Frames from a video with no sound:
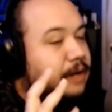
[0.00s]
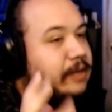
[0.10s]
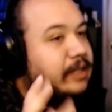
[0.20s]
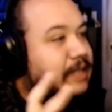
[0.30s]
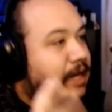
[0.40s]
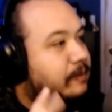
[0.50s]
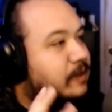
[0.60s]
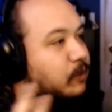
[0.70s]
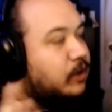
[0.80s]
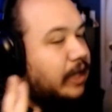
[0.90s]
I mean stand up
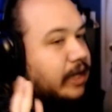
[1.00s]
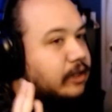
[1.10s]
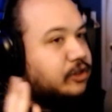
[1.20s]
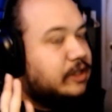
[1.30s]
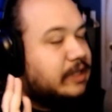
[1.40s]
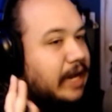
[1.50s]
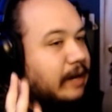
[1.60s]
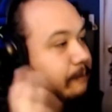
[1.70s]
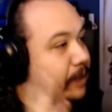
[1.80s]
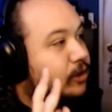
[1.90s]
is more like just
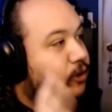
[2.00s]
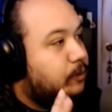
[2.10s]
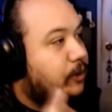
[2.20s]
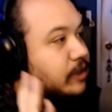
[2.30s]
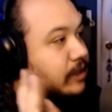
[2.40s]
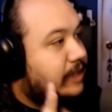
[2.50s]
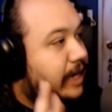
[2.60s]
kind of be your own person.